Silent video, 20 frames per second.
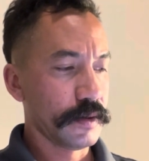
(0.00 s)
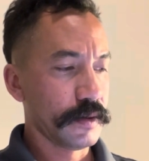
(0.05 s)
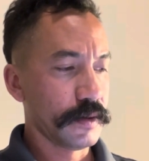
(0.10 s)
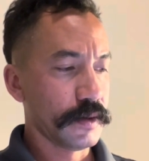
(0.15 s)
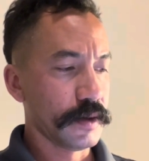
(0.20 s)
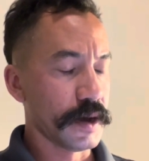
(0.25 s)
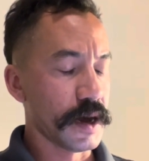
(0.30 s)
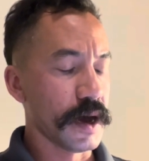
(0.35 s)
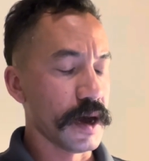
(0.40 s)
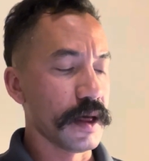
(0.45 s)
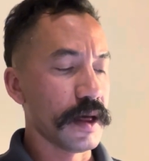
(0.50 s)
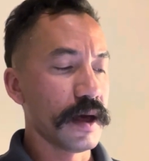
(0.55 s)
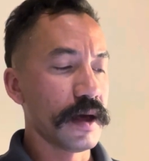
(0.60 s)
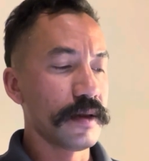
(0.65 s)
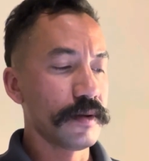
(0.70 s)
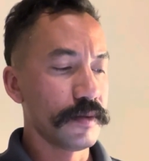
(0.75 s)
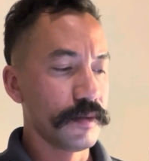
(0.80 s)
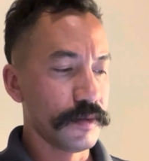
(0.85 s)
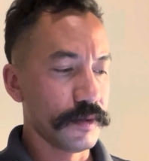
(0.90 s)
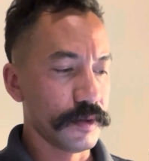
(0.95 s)
Uh,
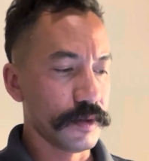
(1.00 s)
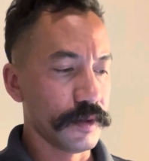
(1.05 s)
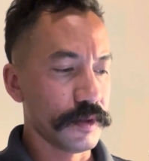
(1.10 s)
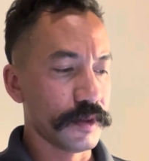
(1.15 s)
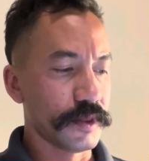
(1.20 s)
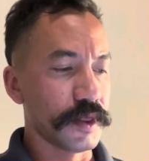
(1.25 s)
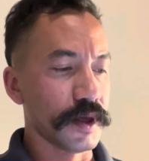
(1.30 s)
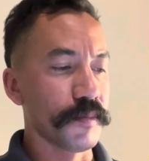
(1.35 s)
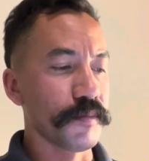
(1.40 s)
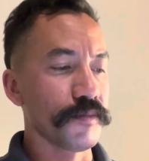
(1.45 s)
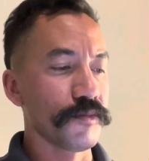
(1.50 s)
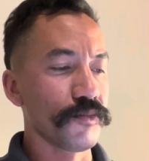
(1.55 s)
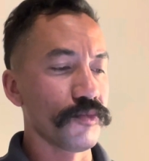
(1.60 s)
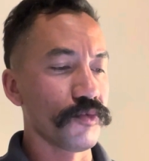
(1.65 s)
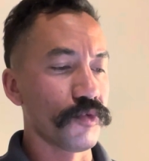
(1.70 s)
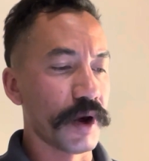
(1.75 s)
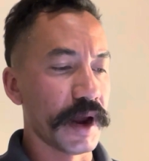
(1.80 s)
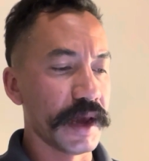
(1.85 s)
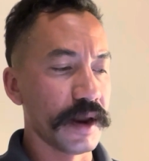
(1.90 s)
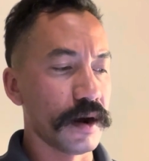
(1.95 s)
the
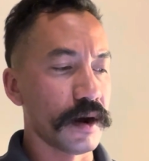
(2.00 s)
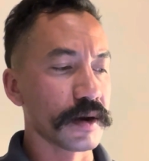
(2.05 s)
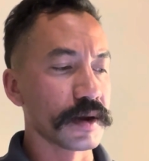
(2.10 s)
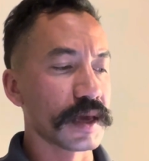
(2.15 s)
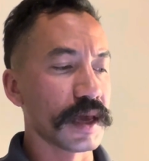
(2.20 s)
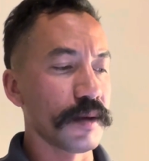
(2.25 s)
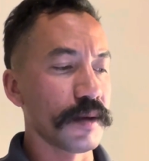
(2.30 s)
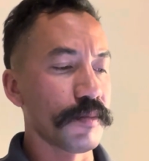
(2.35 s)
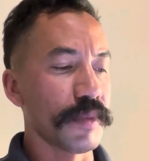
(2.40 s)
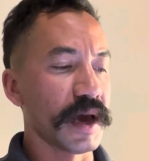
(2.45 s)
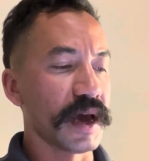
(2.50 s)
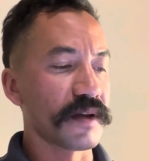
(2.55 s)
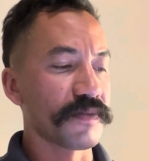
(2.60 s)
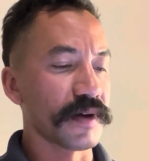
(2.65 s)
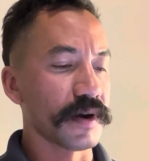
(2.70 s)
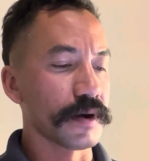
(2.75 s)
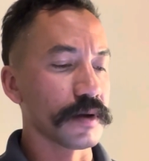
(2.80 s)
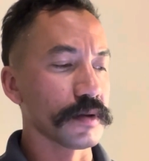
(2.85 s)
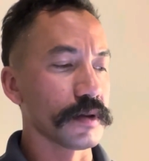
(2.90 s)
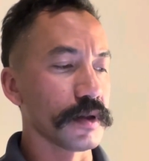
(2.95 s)
radon came back
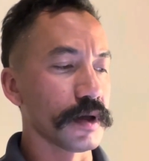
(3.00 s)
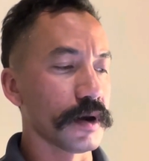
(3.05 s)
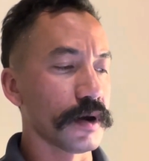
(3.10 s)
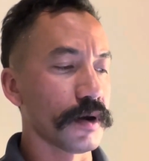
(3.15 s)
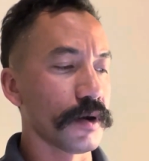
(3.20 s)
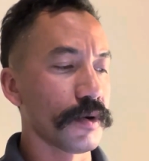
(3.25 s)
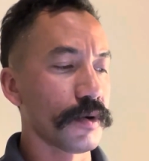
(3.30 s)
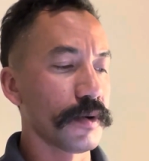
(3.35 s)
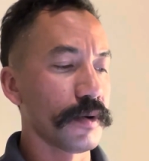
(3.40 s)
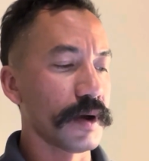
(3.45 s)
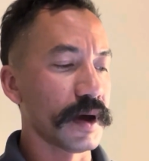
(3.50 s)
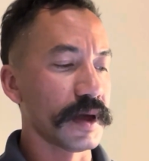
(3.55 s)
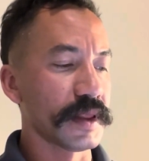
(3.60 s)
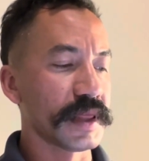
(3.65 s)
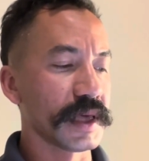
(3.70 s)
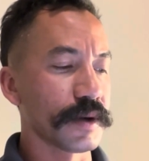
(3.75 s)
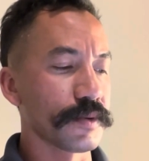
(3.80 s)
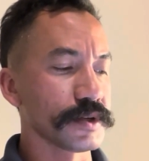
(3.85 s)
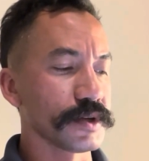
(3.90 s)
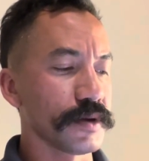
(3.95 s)
very low. I
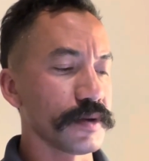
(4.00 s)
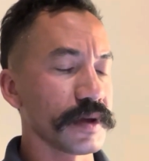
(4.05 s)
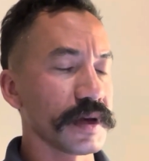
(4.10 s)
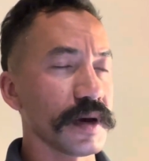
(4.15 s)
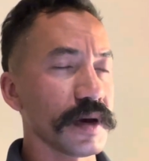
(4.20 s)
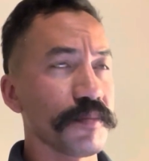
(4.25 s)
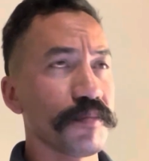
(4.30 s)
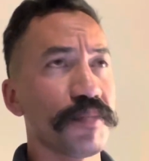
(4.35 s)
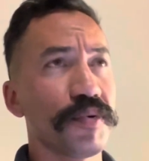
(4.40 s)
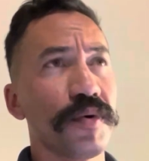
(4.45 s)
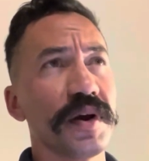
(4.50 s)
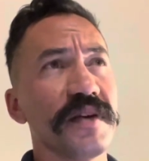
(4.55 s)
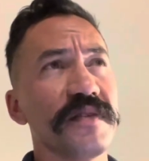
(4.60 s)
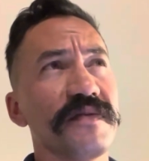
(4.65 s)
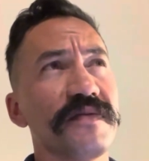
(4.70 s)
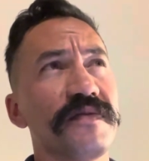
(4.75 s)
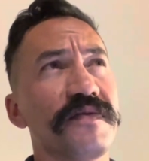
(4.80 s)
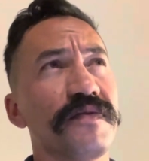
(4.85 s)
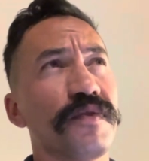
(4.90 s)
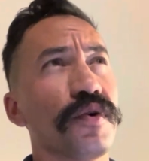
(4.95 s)
think it was only at 0.4
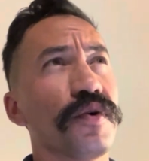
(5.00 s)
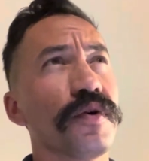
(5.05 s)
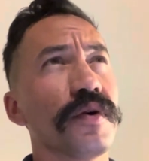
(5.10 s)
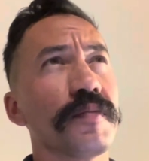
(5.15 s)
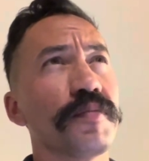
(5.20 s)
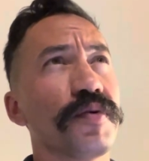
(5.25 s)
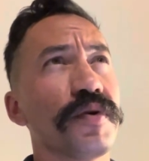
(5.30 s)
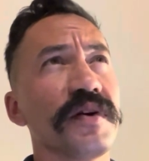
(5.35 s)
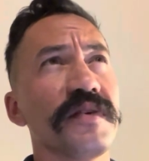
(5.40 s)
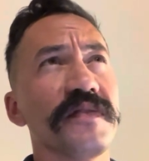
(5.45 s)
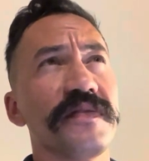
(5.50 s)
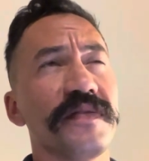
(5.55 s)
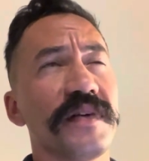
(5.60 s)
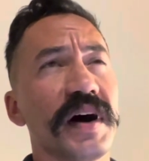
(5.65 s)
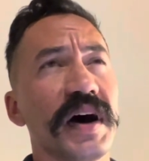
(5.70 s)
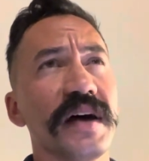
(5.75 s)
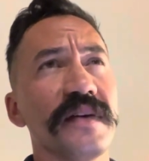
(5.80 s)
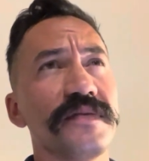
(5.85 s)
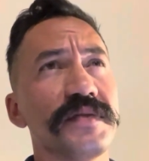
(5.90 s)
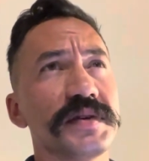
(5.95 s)
or
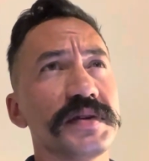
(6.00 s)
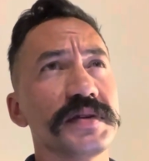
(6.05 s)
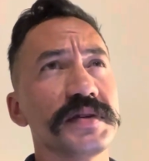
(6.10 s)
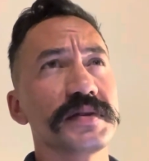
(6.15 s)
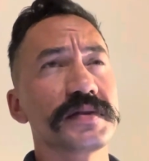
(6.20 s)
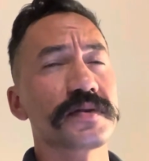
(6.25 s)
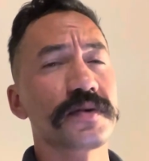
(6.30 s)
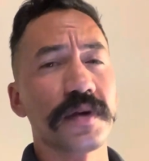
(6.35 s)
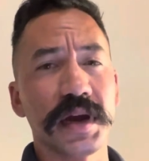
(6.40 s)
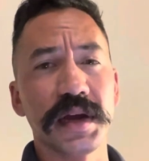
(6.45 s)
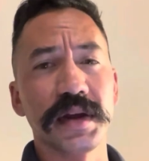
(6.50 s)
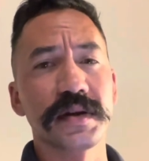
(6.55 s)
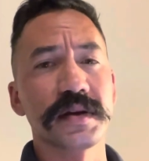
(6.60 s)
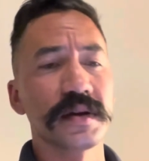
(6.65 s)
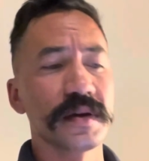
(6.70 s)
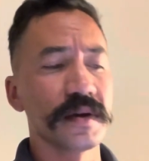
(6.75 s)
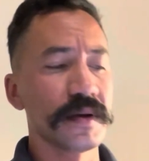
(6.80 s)
0.5, which is great.